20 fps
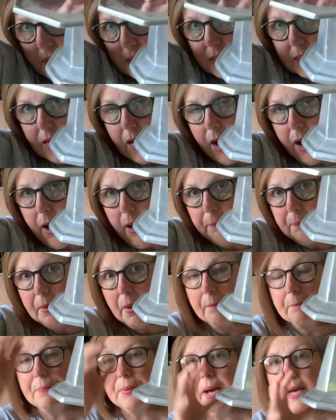top,
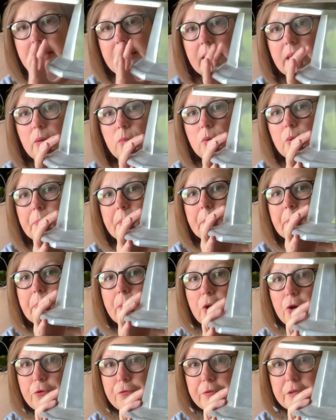but it will be
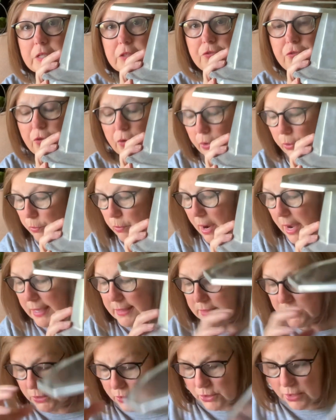perfect for a
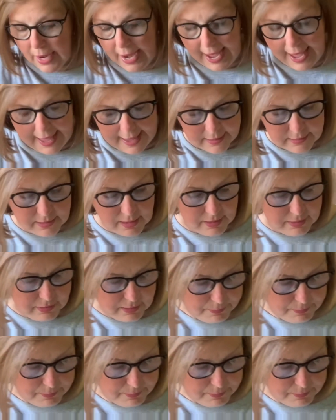riser at the